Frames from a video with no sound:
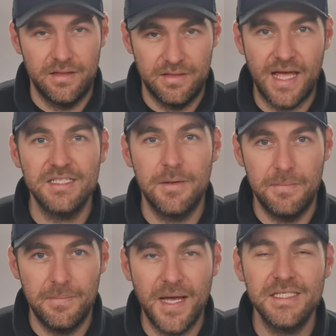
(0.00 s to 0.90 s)
That's a
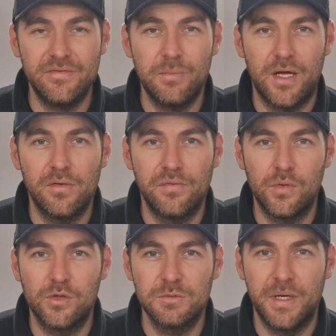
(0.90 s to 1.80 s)
massive amount of
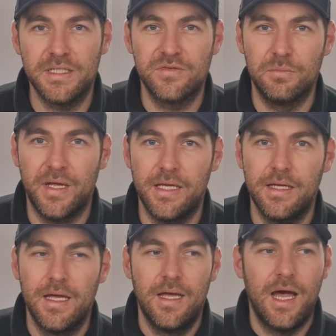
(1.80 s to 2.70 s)
floor space for me.
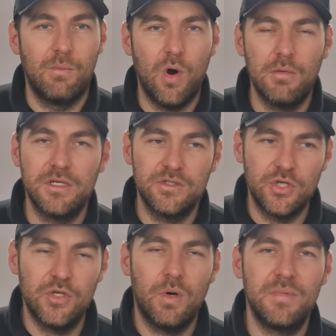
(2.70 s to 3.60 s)
And what I'm gonna do,
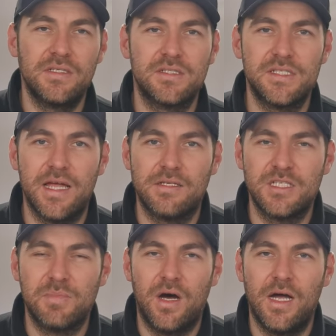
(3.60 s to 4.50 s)
you won't be able to see it because
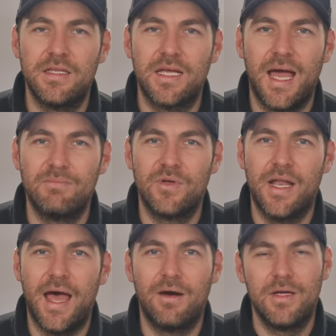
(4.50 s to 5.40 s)
it's behind the camera
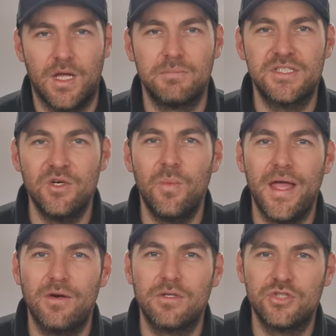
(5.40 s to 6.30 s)
now. I'm still
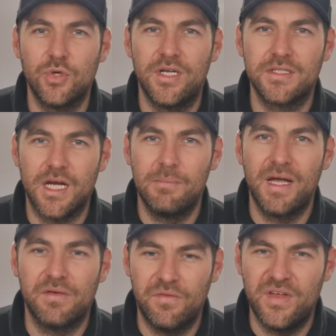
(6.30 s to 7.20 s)
waiting on the joiner to come
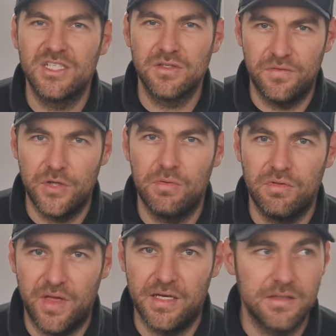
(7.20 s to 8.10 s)
back and finish a few
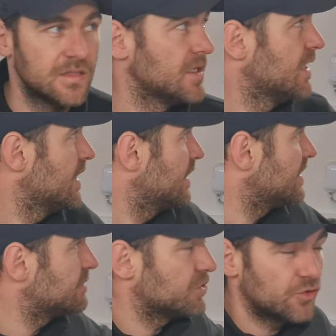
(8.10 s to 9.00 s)
things. I
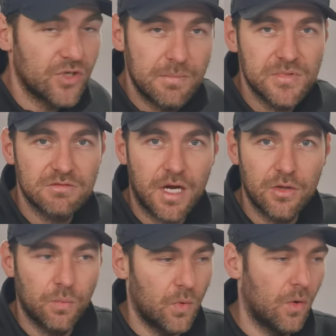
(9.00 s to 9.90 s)
need some trims around
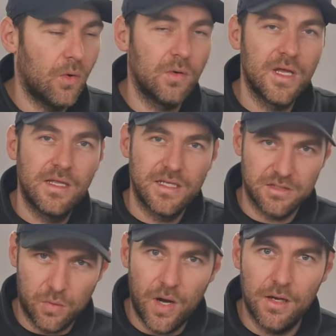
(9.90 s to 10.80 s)
the wall. There's
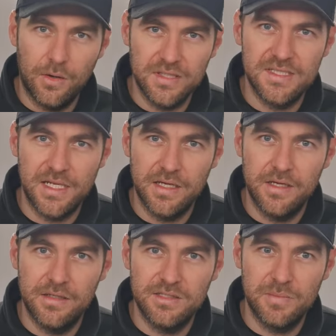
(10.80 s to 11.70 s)
quite a lot of
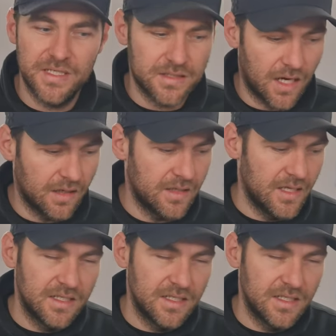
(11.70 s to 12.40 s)
silicone to be done.